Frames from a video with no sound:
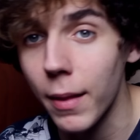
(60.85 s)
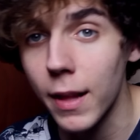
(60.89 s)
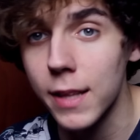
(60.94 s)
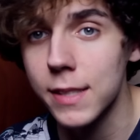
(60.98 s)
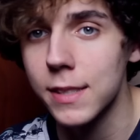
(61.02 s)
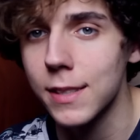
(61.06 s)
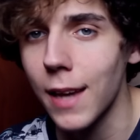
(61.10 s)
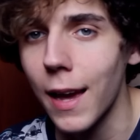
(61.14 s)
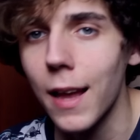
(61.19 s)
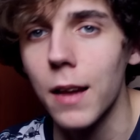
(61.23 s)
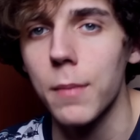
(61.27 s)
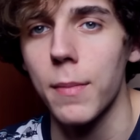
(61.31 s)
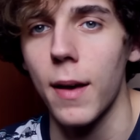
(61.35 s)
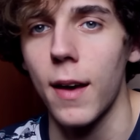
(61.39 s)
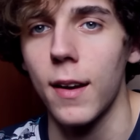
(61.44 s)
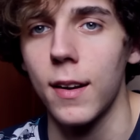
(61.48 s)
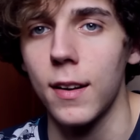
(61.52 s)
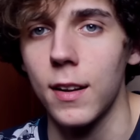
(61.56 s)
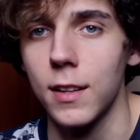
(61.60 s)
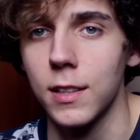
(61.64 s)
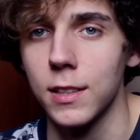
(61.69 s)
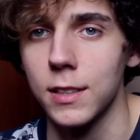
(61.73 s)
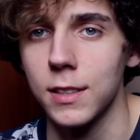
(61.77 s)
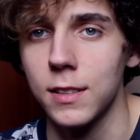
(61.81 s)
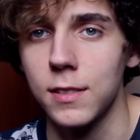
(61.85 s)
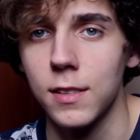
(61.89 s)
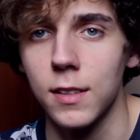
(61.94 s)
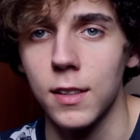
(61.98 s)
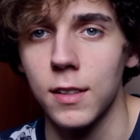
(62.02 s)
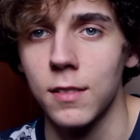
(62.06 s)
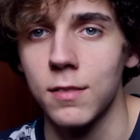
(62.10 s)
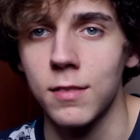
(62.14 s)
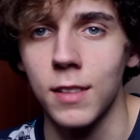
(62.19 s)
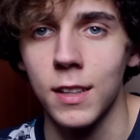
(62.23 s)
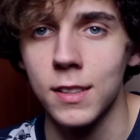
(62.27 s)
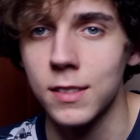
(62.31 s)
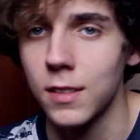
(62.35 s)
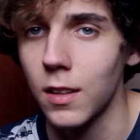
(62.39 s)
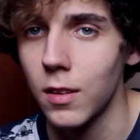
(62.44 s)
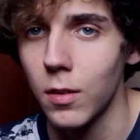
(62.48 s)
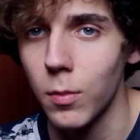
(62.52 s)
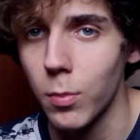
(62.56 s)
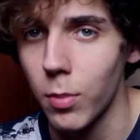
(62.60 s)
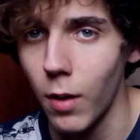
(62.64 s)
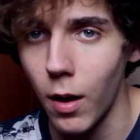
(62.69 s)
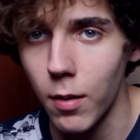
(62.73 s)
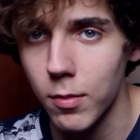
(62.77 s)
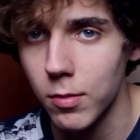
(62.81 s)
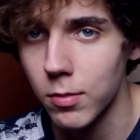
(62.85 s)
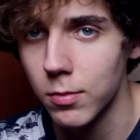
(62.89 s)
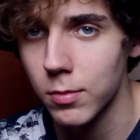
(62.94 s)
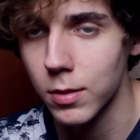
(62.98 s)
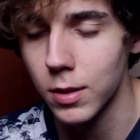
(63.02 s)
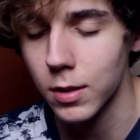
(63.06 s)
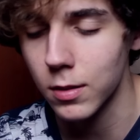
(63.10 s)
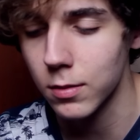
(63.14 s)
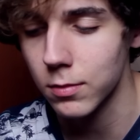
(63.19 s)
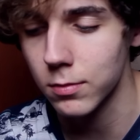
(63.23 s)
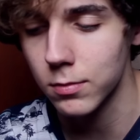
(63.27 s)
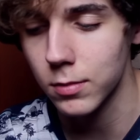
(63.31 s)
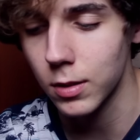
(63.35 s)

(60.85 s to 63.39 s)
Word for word: not sad about it at least. Like that's not the problem. Like.